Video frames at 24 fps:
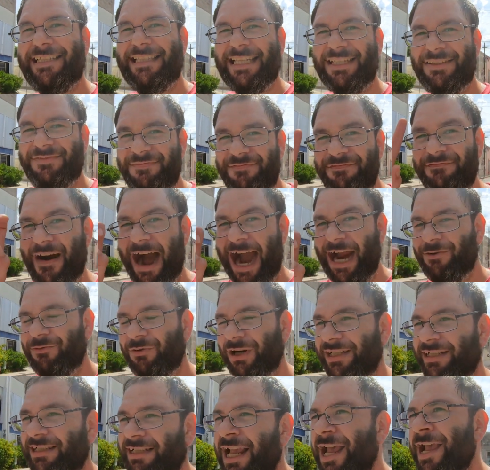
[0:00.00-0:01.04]
this
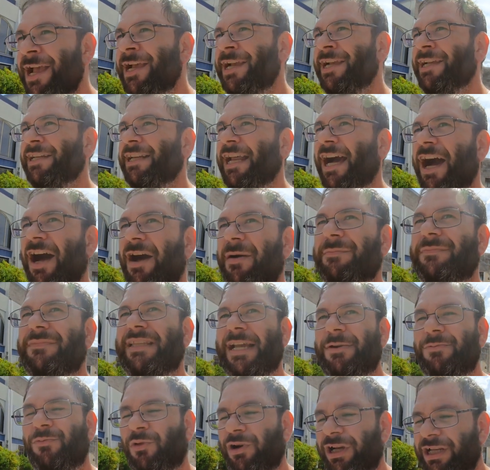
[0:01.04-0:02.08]
virus, um,
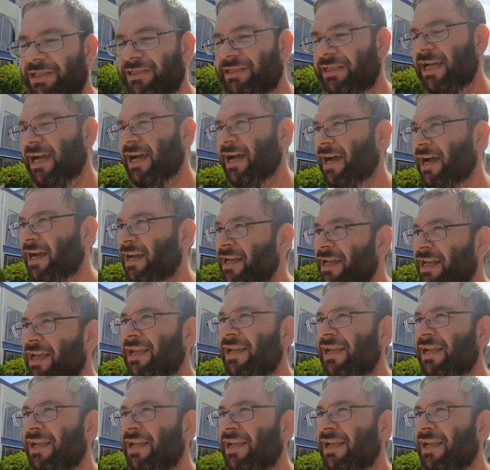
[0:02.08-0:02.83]
that was, uh,